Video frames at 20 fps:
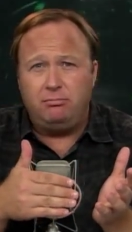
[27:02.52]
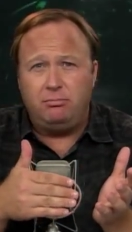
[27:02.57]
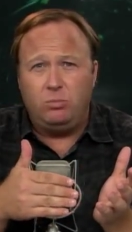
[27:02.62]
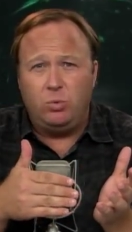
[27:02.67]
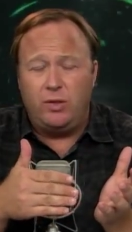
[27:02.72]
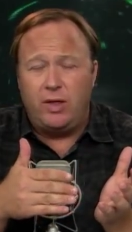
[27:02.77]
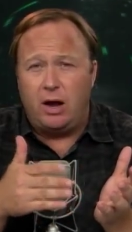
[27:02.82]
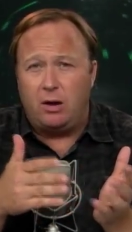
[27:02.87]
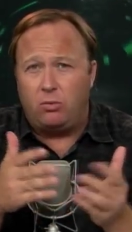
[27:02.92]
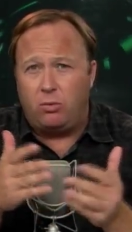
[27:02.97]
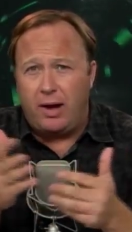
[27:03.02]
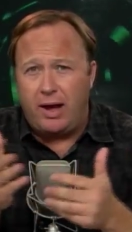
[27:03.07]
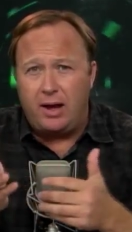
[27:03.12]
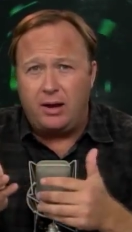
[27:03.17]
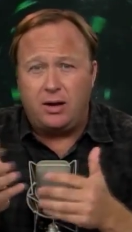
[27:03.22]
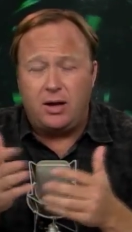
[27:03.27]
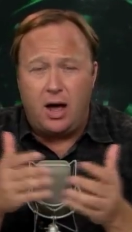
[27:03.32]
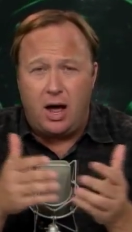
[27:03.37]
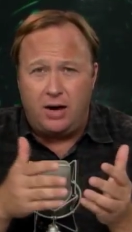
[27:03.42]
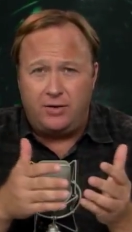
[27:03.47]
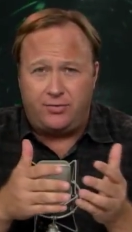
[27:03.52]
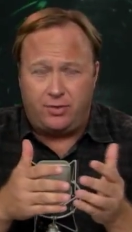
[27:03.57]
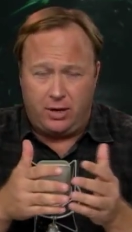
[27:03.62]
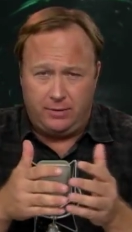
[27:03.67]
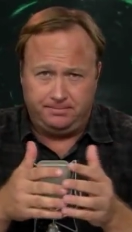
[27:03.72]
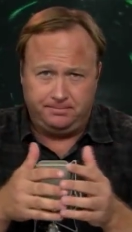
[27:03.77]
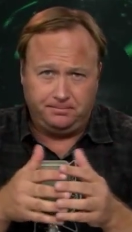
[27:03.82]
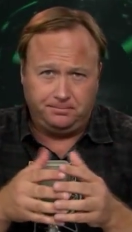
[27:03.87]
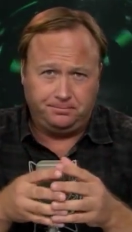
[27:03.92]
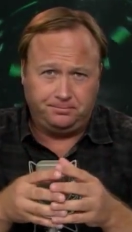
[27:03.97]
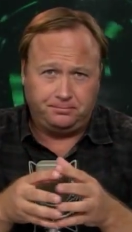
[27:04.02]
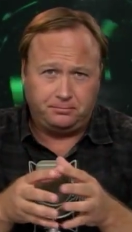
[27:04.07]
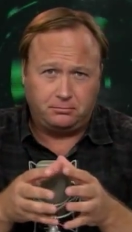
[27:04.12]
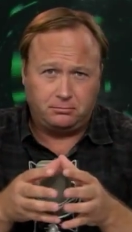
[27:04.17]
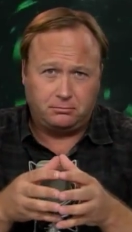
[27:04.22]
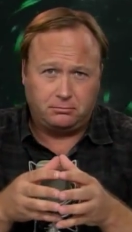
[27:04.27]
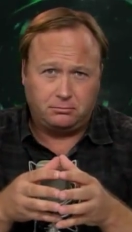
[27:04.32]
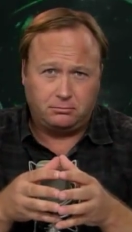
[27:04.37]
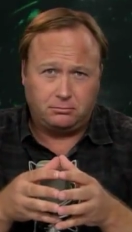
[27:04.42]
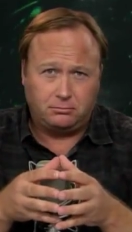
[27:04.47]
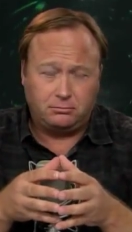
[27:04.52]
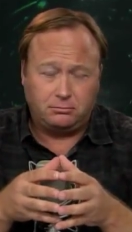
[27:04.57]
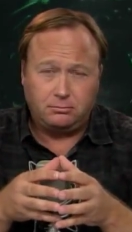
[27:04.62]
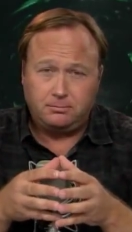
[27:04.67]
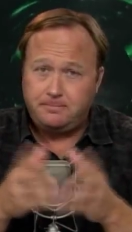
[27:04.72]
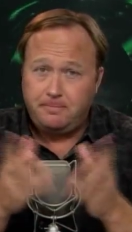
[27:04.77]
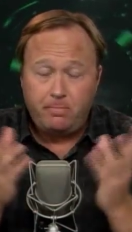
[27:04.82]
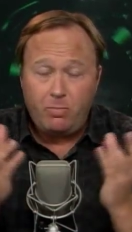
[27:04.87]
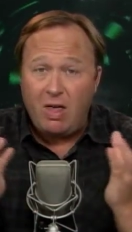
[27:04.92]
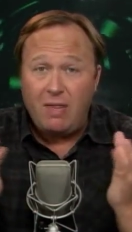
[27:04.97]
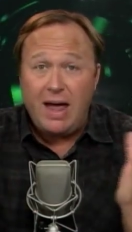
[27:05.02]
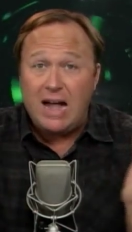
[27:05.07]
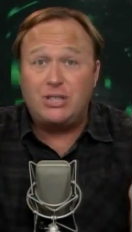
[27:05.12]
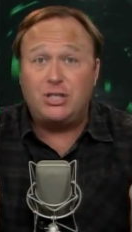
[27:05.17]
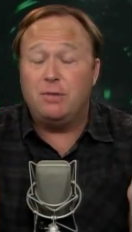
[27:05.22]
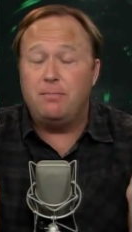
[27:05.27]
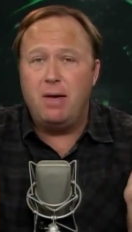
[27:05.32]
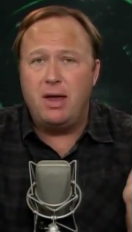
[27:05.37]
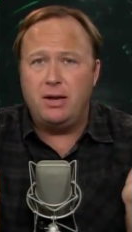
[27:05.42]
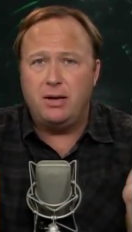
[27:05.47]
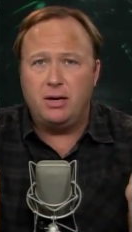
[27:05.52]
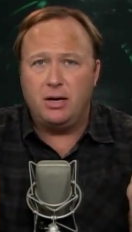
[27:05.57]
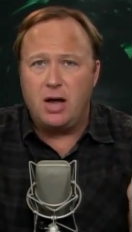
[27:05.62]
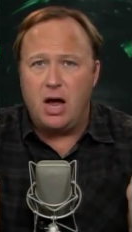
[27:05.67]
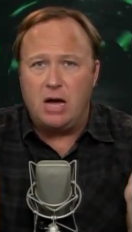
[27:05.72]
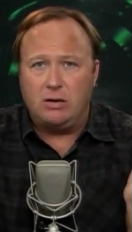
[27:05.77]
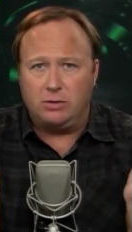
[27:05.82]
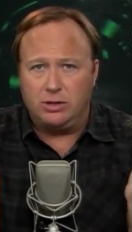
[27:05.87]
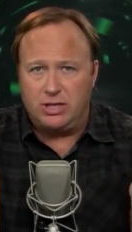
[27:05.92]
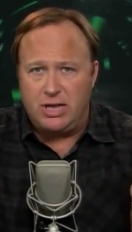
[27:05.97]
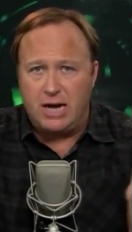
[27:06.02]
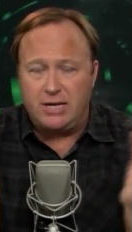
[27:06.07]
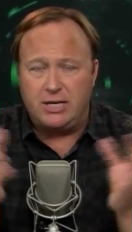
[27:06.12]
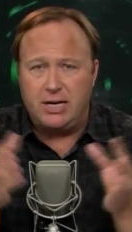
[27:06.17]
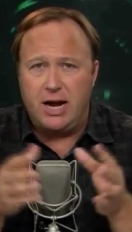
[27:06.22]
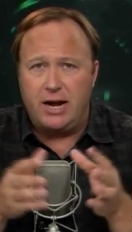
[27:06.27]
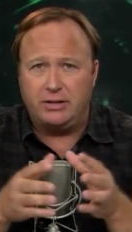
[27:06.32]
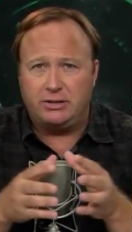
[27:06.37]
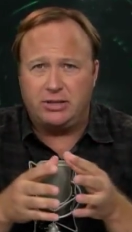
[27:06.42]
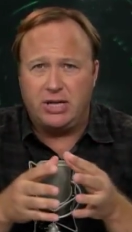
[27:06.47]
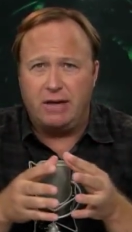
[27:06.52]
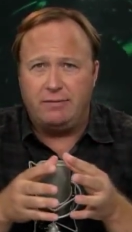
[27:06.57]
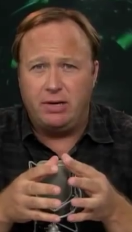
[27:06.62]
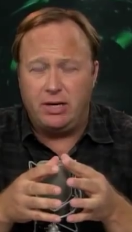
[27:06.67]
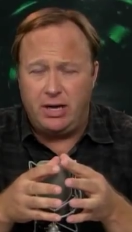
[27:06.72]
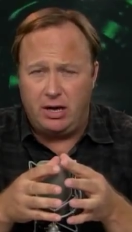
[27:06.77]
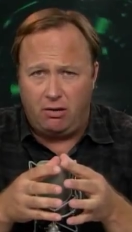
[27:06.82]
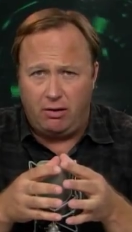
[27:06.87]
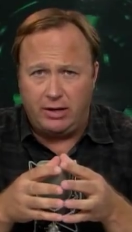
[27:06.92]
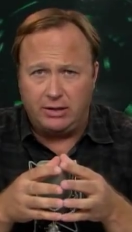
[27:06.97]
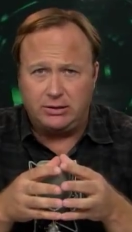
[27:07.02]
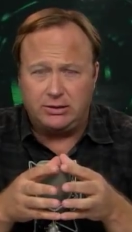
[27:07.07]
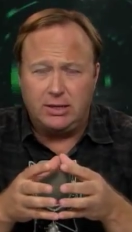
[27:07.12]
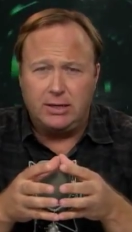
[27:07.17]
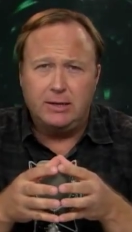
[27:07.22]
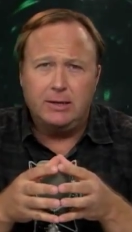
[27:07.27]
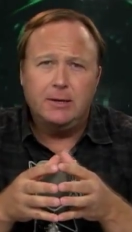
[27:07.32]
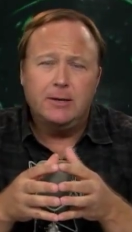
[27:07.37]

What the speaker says: with Iran-Contra. That's admitted in Congress, 1997 hearings.